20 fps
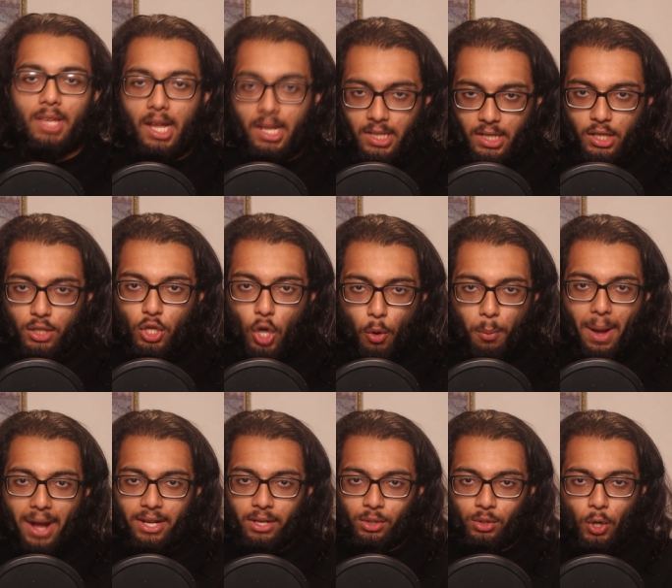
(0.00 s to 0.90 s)
And then he'd go
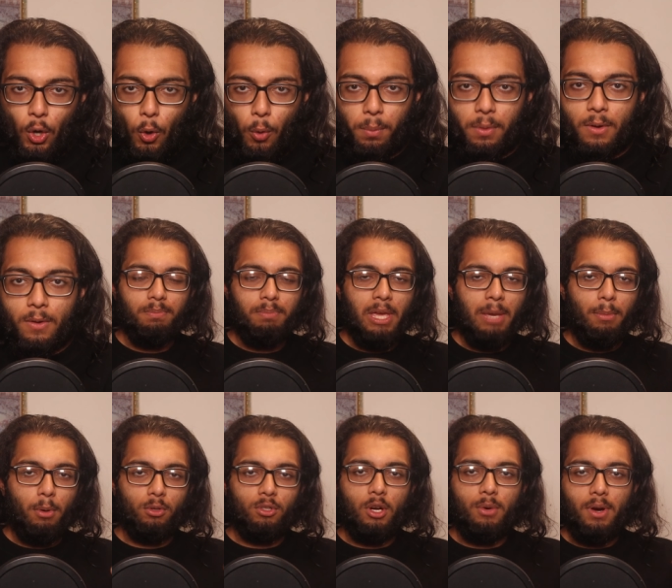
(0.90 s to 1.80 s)
back and cope.
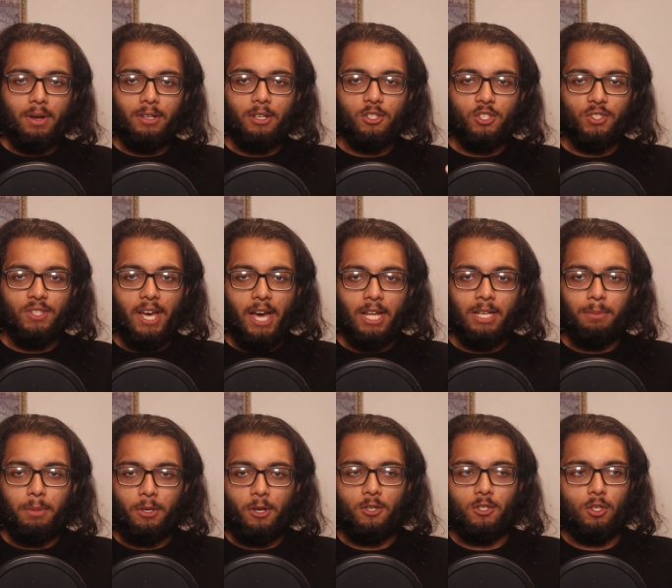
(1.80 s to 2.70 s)
People don't
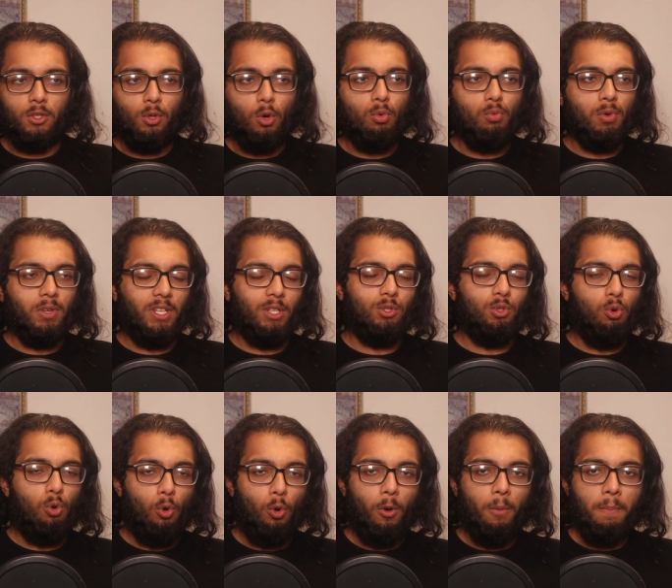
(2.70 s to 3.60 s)
understand because they're not really
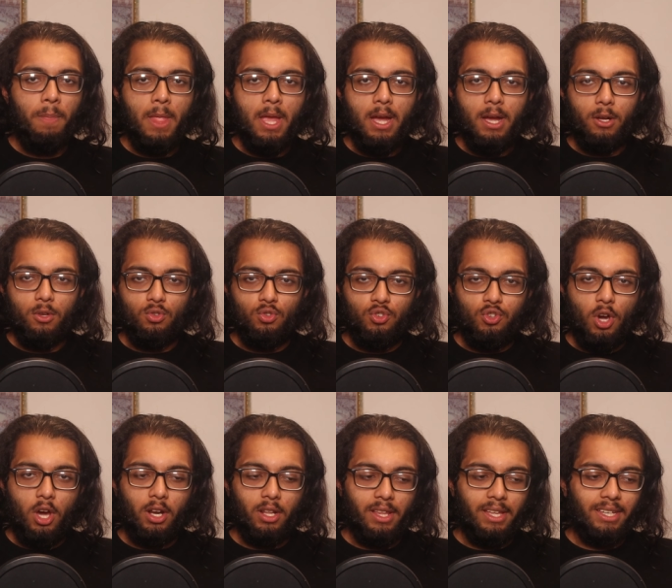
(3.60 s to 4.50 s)
taught
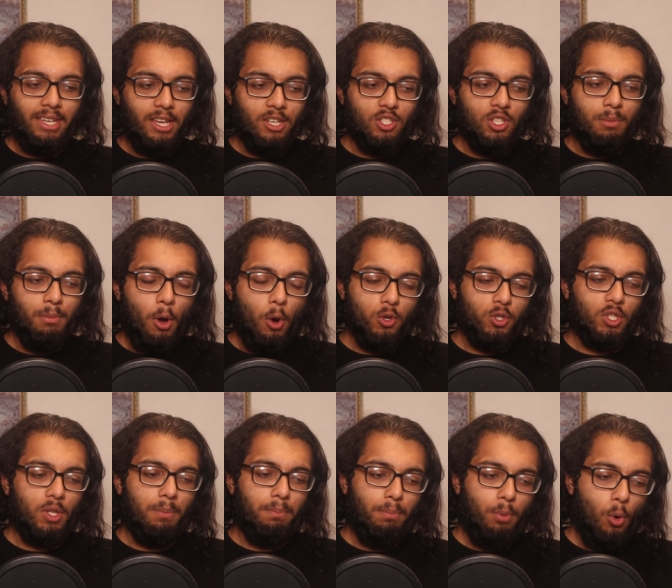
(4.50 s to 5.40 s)
Journaling is the
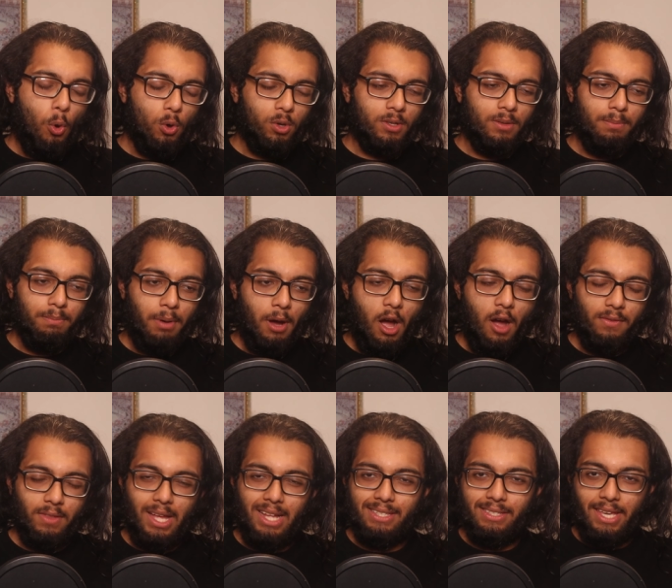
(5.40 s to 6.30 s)
most important part
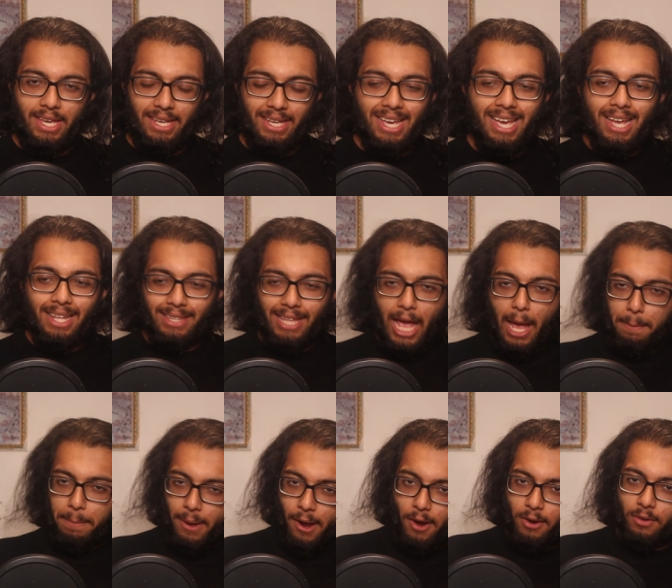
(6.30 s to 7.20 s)
of that day.
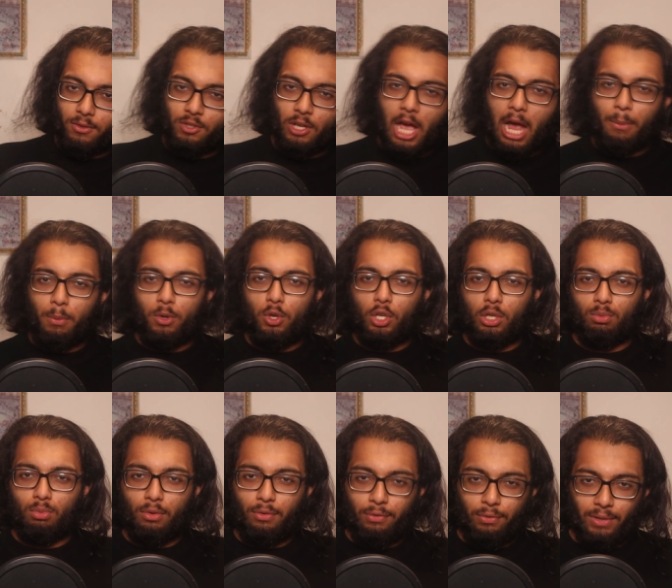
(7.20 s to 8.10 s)
That period of time where you
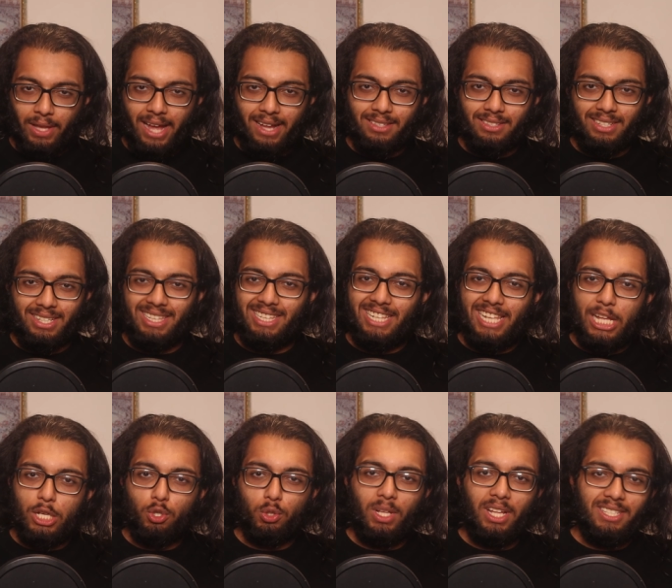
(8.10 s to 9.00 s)
can reflect can
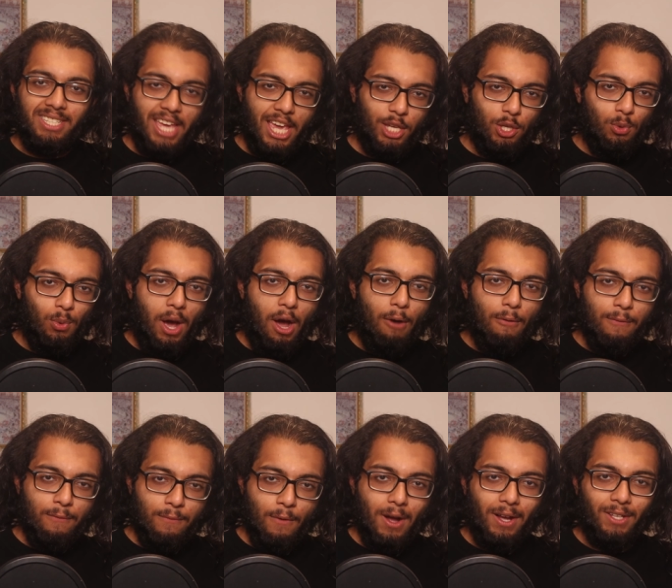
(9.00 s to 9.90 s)
literally take you out of
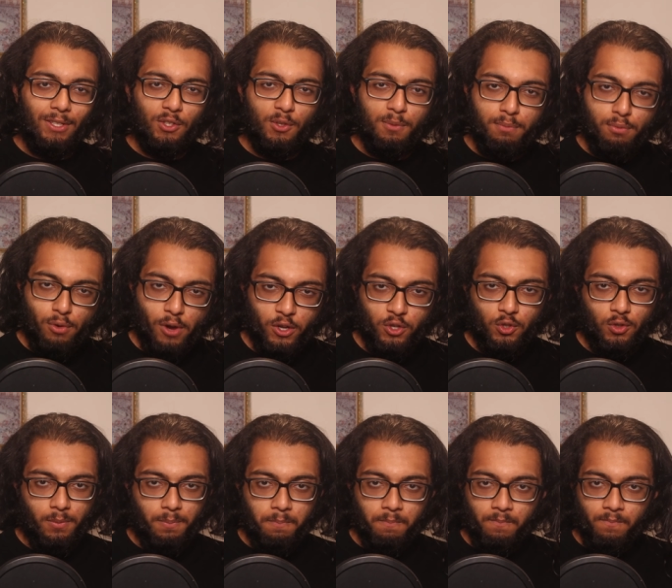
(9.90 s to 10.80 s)
fucking
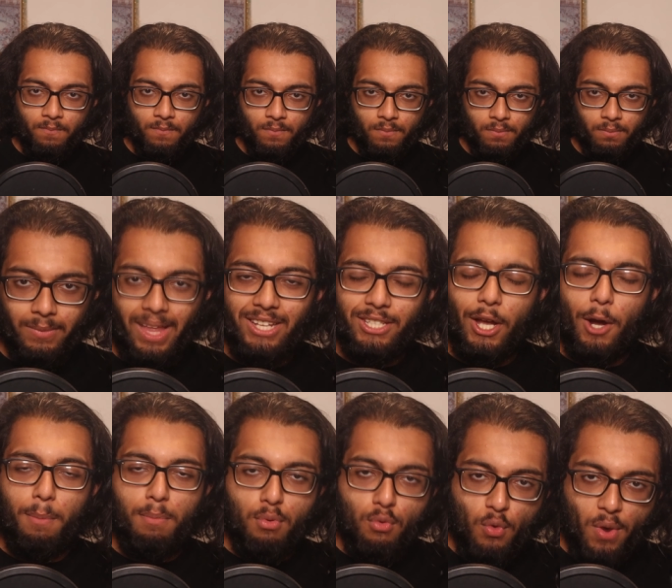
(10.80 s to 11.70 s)
depression. That's
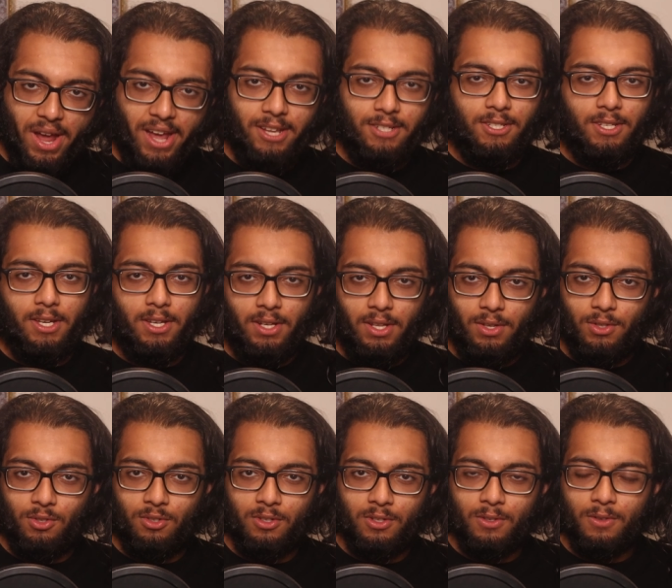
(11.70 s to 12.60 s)
how brazy it
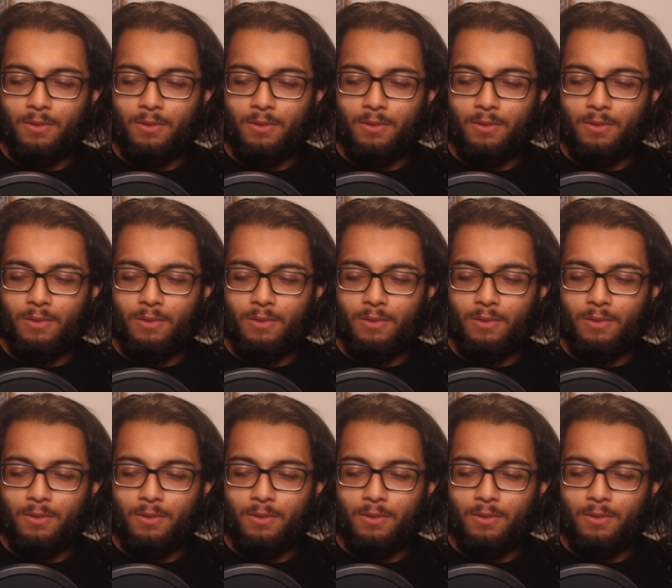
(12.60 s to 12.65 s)
is.